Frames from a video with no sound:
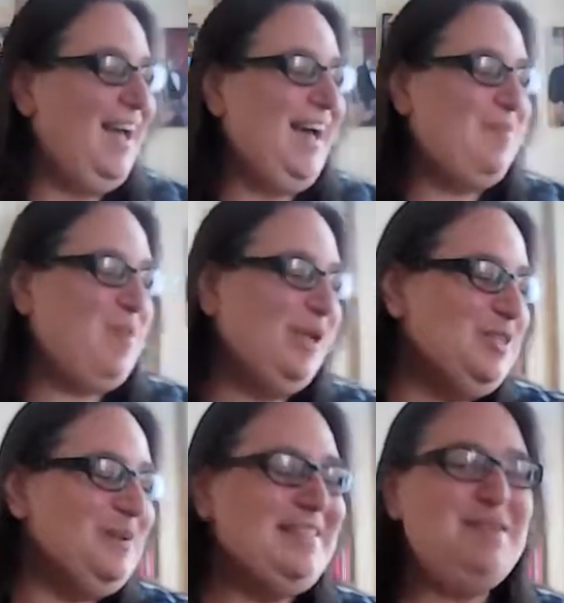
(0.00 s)

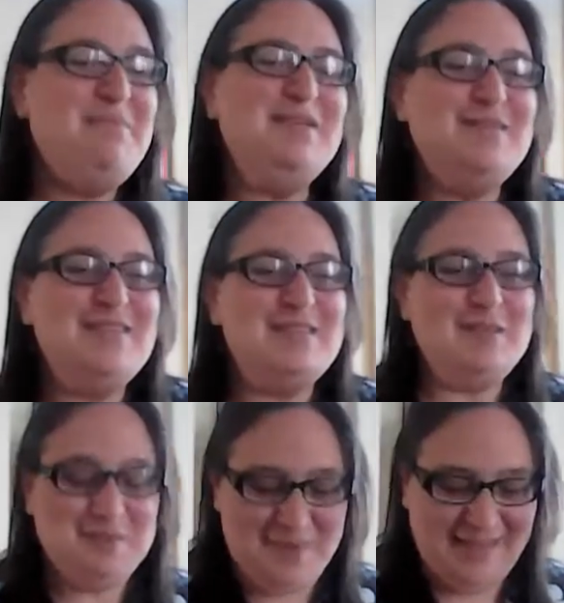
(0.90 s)
Although I did a bit of this
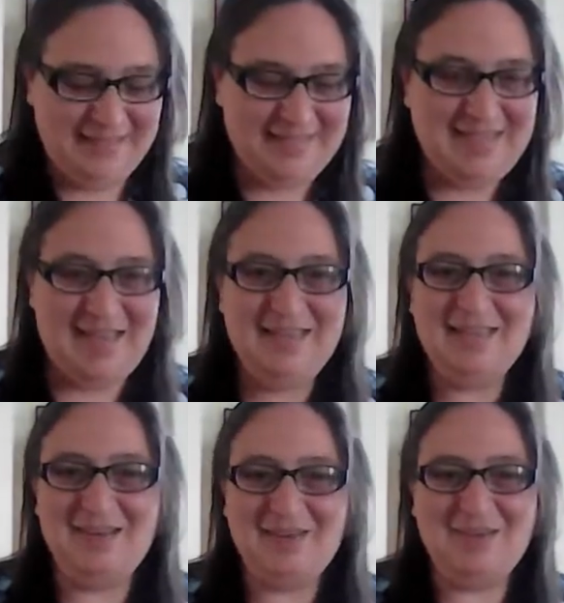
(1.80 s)
on the Wednesday
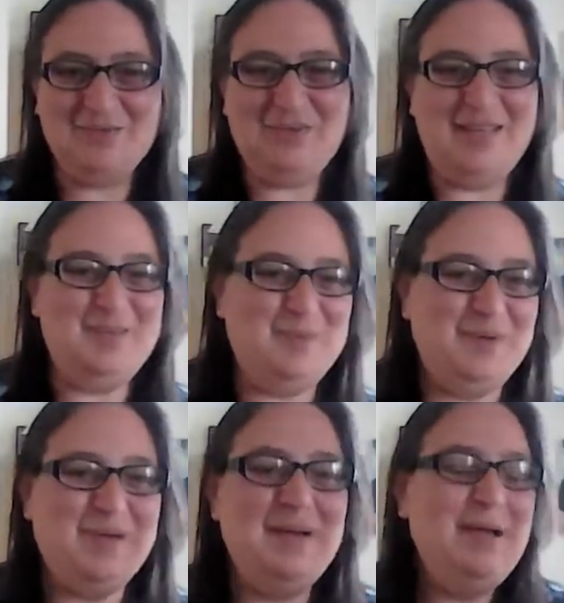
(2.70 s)
on
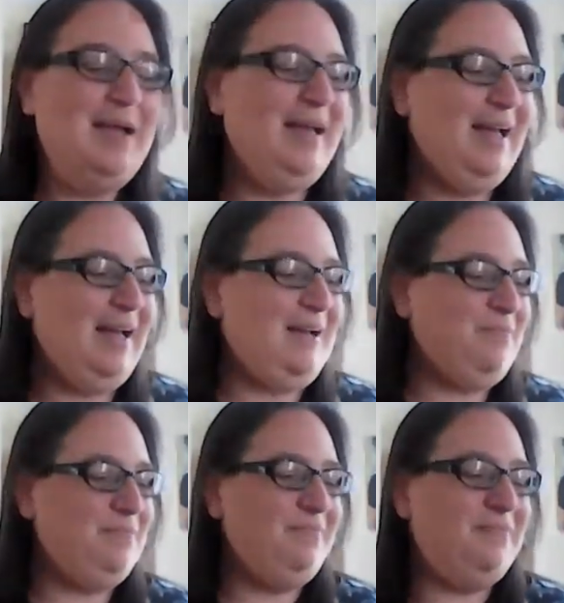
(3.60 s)
Facebook,
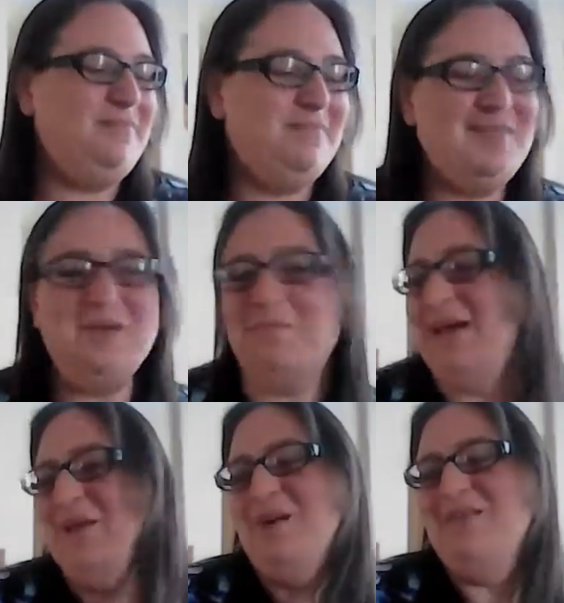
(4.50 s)
you
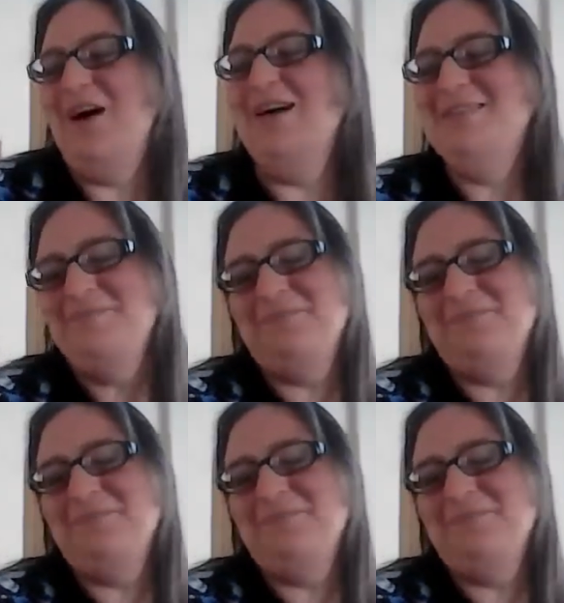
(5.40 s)
might not have heard.